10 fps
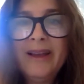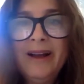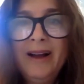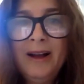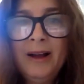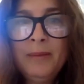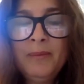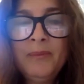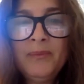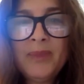
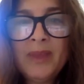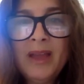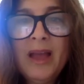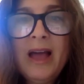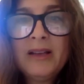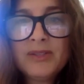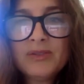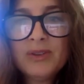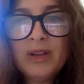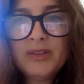
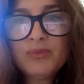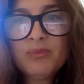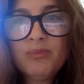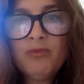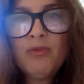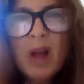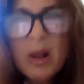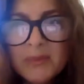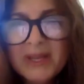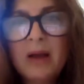has
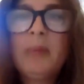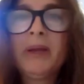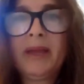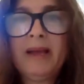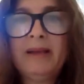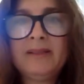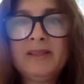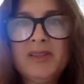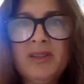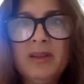rubbed up
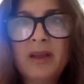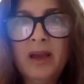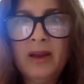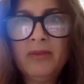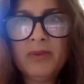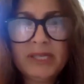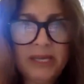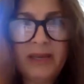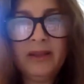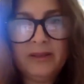against the kind of
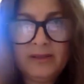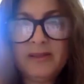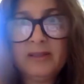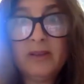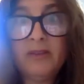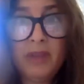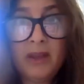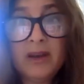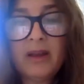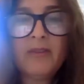ridiculousness of the
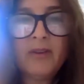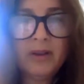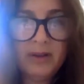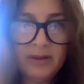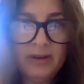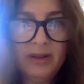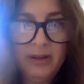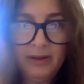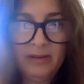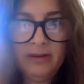endeavor
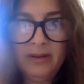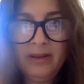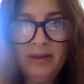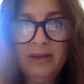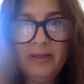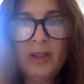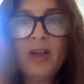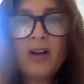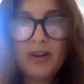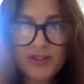in the
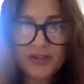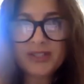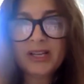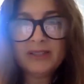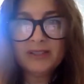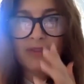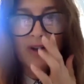larger sense of the